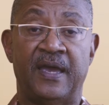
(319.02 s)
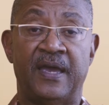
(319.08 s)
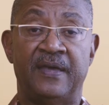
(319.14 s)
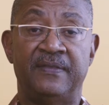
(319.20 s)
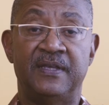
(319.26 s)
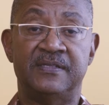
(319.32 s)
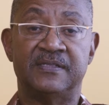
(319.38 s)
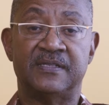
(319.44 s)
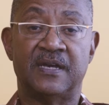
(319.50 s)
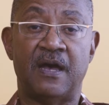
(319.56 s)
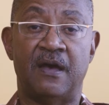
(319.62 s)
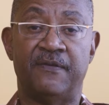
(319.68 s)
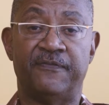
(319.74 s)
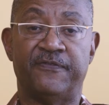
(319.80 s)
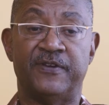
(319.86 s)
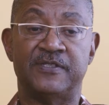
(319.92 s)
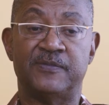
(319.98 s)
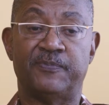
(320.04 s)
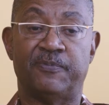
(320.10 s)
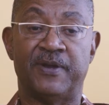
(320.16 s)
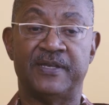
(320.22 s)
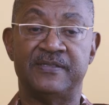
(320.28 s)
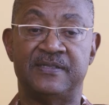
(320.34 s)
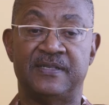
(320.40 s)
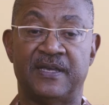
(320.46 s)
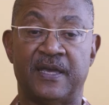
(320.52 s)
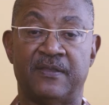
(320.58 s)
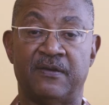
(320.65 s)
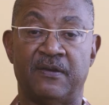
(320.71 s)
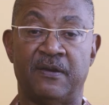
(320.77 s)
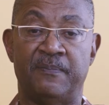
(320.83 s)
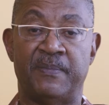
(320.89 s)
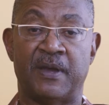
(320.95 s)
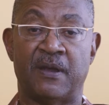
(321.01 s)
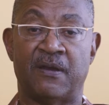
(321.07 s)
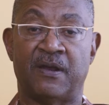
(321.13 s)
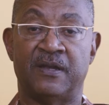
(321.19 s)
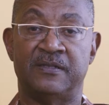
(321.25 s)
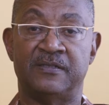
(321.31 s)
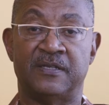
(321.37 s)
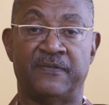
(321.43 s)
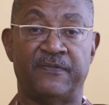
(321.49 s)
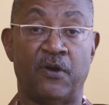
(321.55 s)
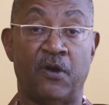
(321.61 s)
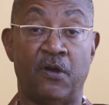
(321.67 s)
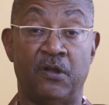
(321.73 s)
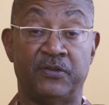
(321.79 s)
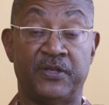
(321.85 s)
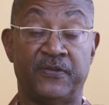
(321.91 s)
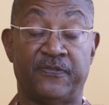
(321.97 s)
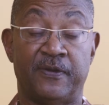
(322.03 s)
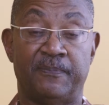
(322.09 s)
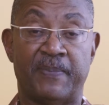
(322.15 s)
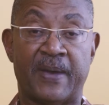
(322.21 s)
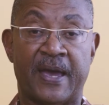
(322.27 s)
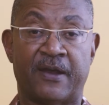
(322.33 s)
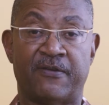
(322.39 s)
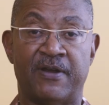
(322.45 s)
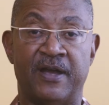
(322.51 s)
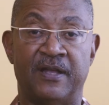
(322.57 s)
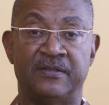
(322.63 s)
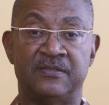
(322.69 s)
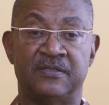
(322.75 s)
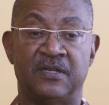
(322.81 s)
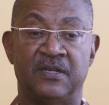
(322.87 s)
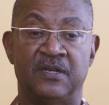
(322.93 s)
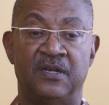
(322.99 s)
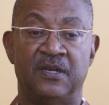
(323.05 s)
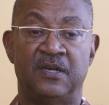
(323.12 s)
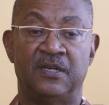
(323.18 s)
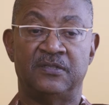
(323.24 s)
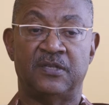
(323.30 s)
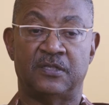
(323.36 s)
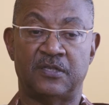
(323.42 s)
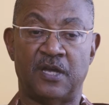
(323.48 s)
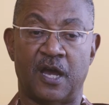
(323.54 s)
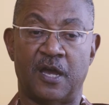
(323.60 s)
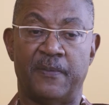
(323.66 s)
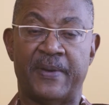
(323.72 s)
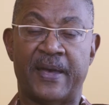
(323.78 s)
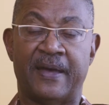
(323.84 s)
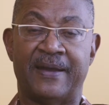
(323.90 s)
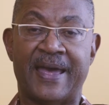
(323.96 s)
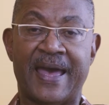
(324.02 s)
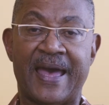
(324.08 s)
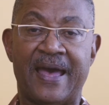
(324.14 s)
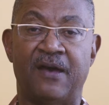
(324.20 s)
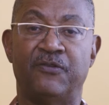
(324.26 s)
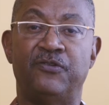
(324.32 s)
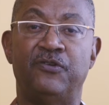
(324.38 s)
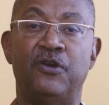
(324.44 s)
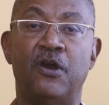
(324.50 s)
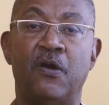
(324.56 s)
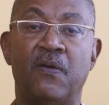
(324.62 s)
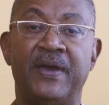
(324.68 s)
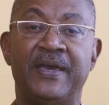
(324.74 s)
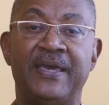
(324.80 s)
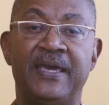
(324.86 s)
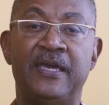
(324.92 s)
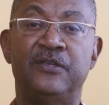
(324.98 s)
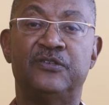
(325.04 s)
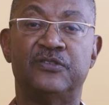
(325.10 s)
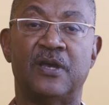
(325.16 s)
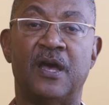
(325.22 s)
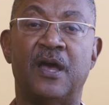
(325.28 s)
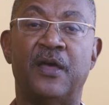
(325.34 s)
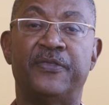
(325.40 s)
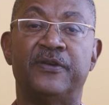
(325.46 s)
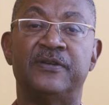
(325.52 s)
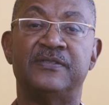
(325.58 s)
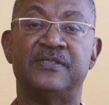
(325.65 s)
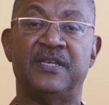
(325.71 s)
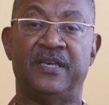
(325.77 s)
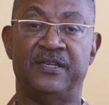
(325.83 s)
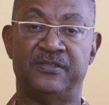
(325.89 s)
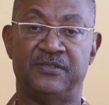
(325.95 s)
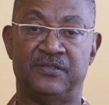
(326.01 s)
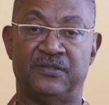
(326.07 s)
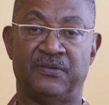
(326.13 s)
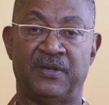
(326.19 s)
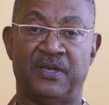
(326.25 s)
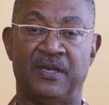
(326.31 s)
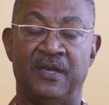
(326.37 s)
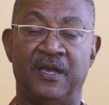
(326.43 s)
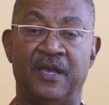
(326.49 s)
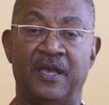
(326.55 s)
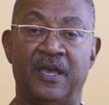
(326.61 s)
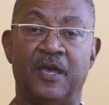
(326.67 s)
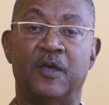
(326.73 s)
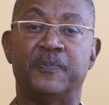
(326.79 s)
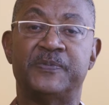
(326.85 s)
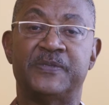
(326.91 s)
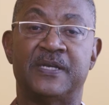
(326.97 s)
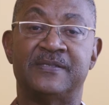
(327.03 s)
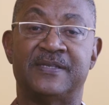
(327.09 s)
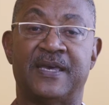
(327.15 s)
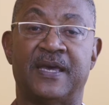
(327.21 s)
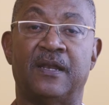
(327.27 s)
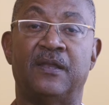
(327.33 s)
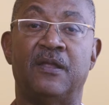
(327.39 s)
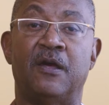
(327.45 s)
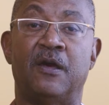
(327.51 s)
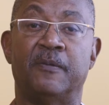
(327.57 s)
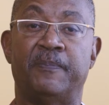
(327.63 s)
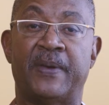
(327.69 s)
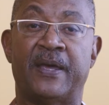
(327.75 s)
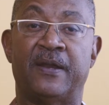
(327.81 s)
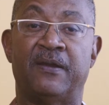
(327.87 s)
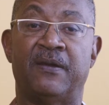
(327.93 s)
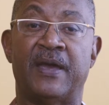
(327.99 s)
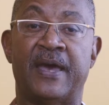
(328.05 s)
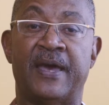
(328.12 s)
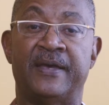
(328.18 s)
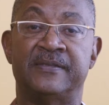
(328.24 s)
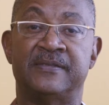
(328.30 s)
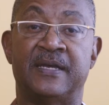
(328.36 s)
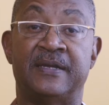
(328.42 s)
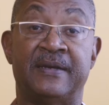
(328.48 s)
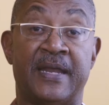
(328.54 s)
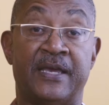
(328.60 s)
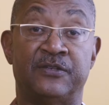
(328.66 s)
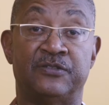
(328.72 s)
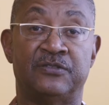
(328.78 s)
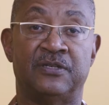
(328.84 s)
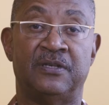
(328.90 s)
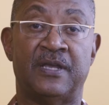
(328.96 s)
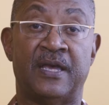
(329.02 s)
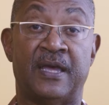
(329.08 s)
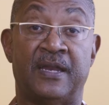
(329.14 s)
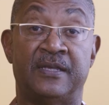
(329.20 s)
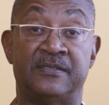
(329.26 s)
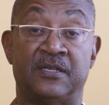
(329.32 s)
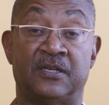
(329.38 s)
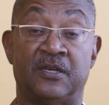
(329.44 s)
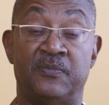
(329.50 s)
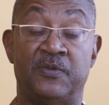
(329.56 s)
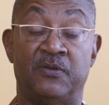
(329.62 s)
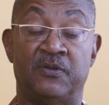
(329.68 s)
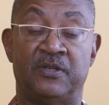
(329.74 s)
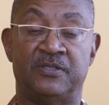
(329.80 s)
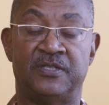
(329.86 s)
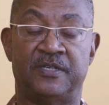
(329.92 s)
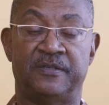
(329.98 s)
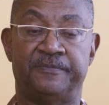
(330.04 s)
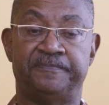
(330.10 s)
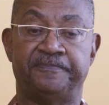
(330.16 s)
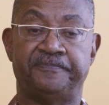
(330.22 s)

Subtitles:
And this conference brings together Americans of all different backgrounds to talk about how knowing each other's history helps us get along better as a nation and as a community.